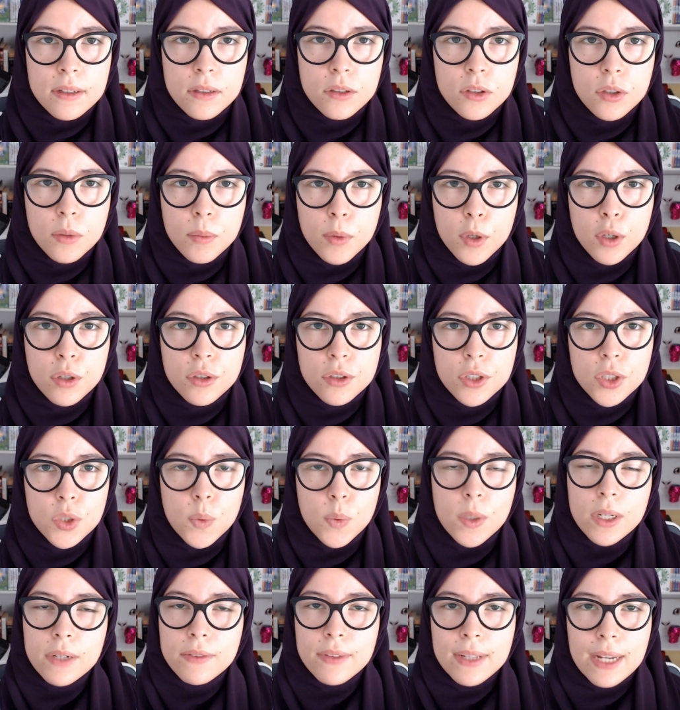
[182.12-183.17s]
to purchase
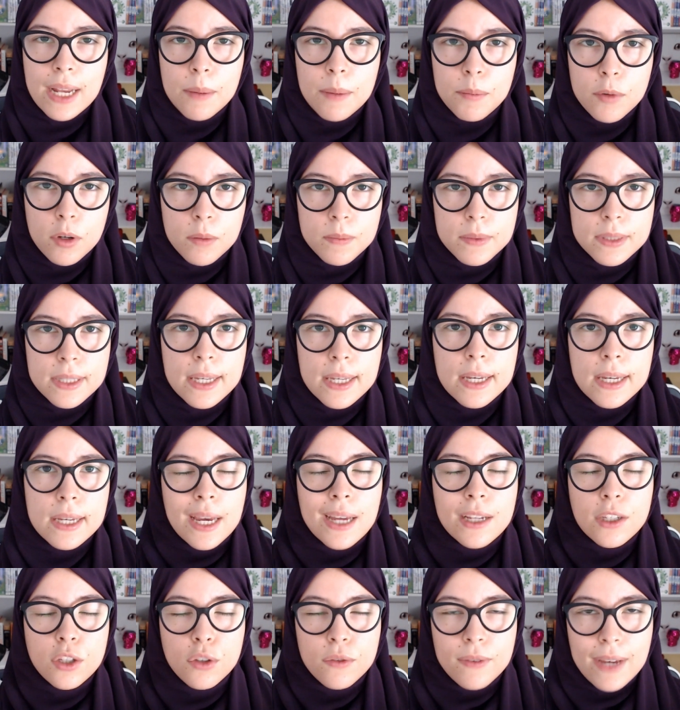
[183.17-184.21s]
one of the laptops there,
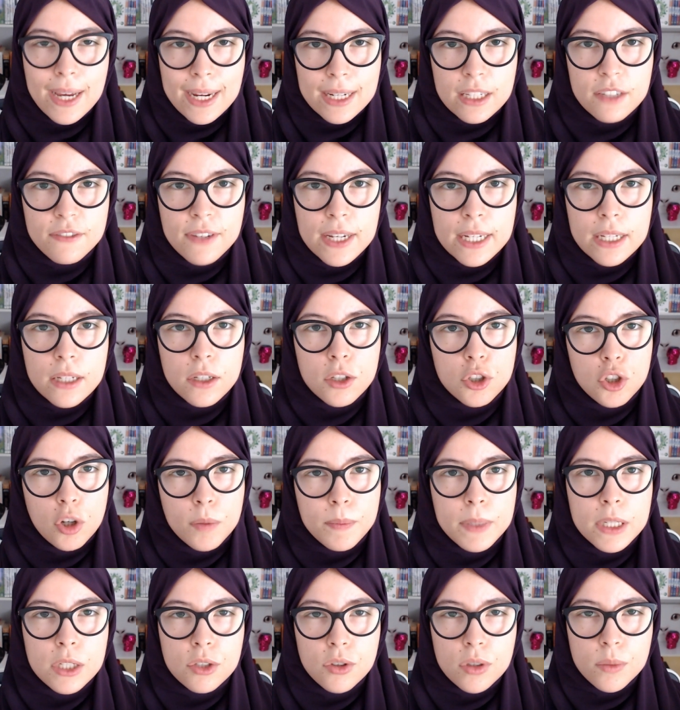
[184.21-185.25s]
and you've activated a
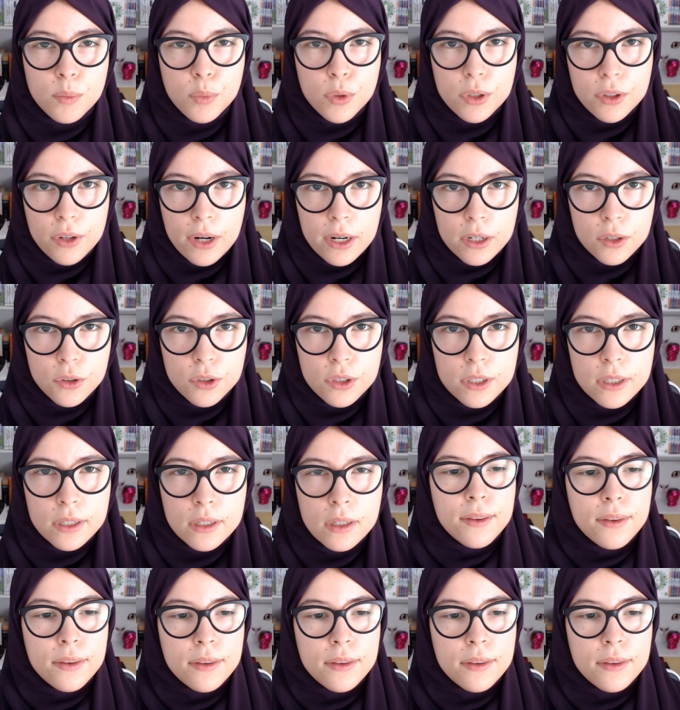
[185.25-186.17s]
shopping trip with Rakuten,